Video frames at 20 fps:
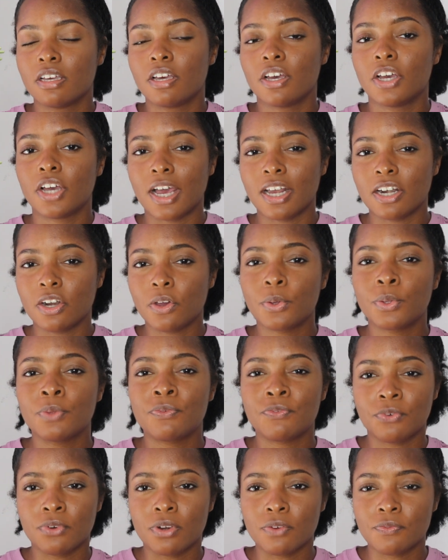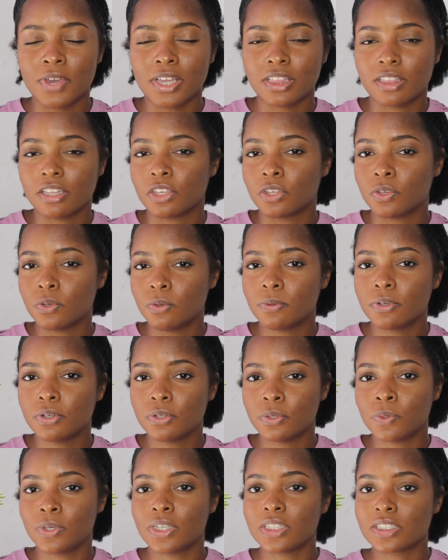I know for a fact that
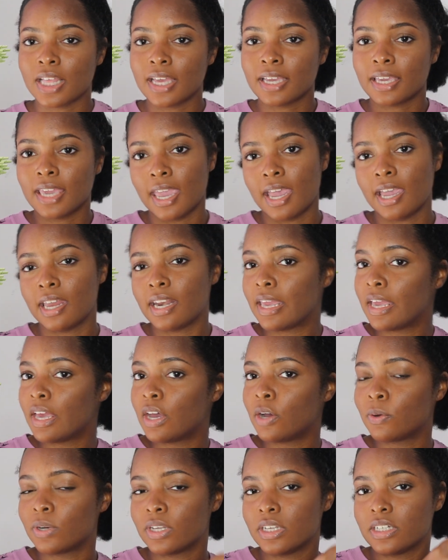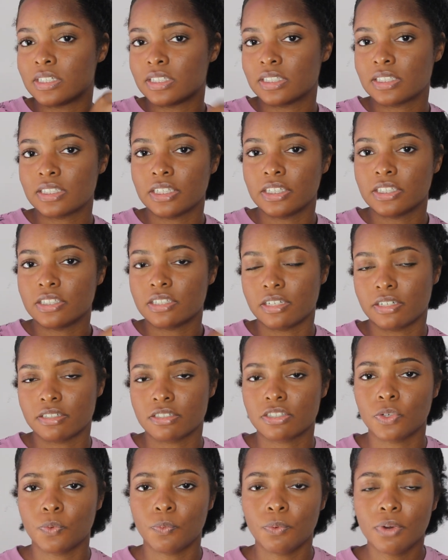Cure-Do is like handheld and it's easier
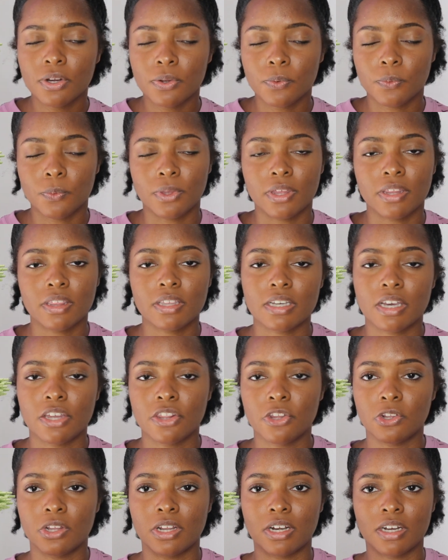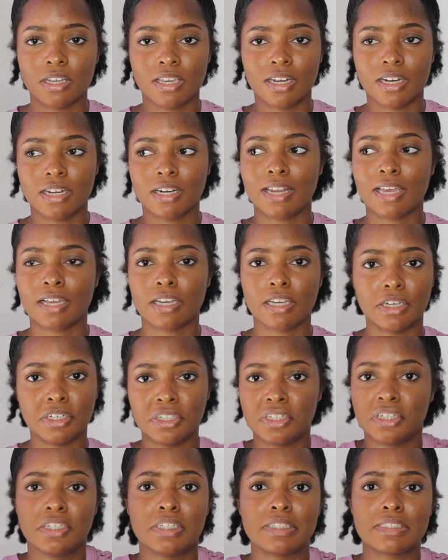to work with, other than getting like a
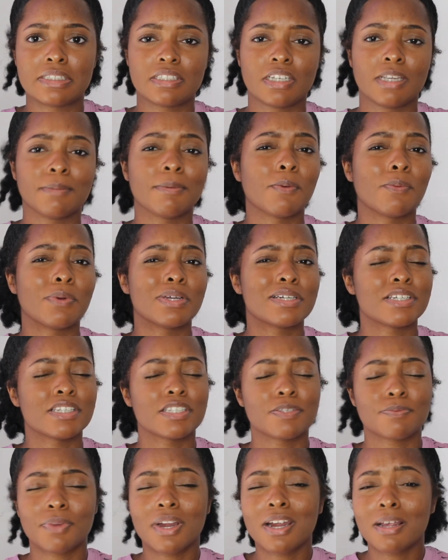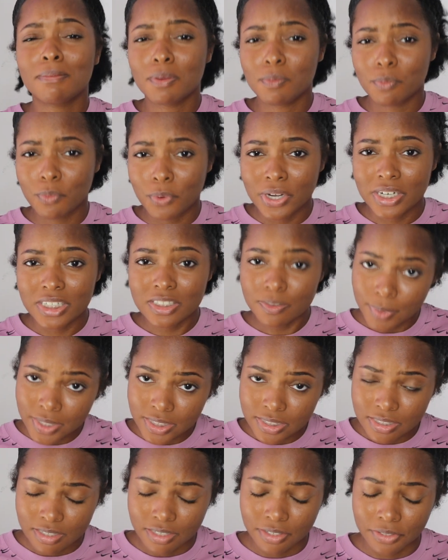hooded steamer, which is probably more
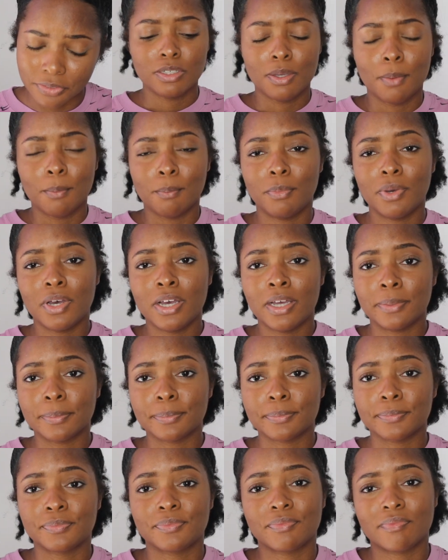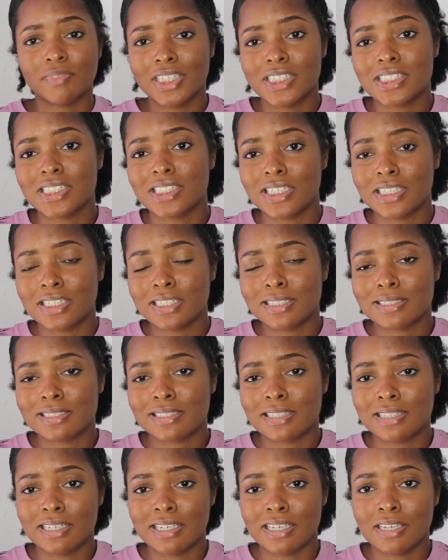expensive. But this is
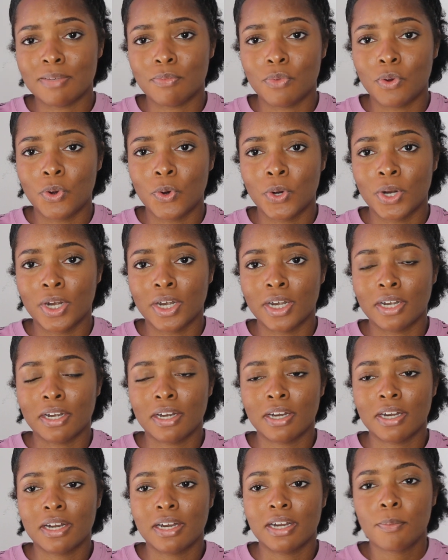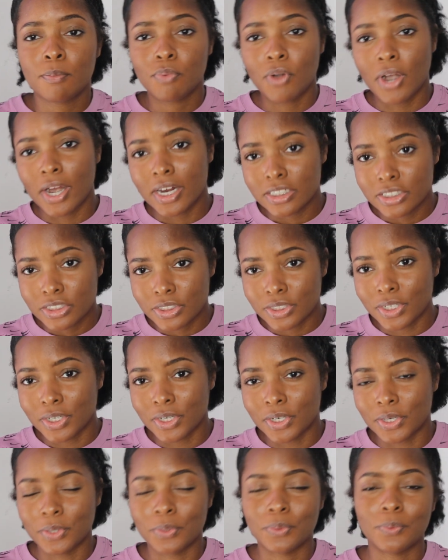the more
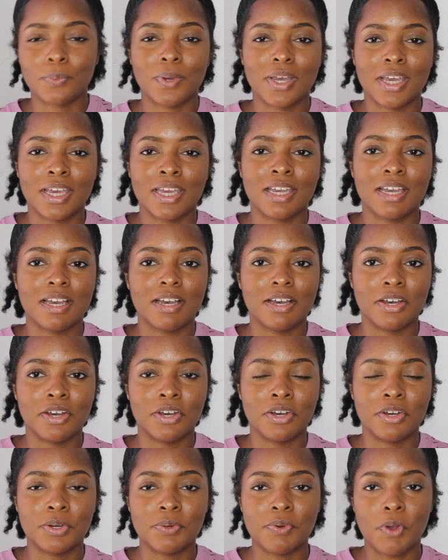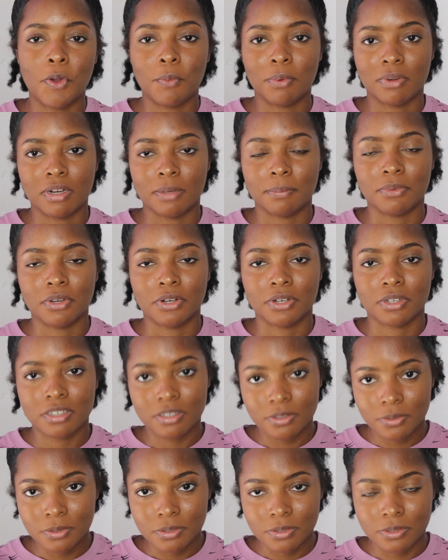pricier way of opening up your
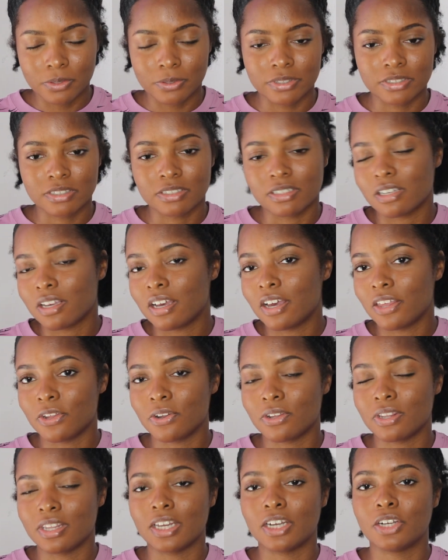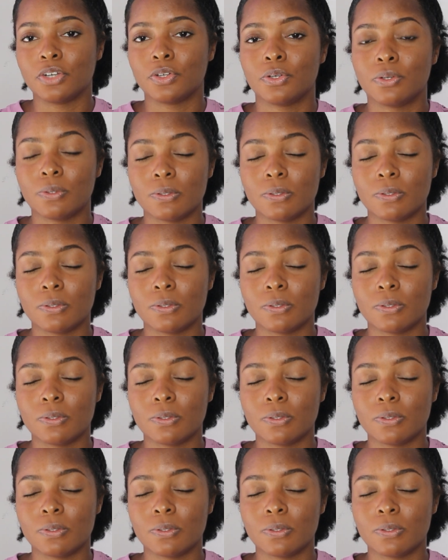cuticles, other than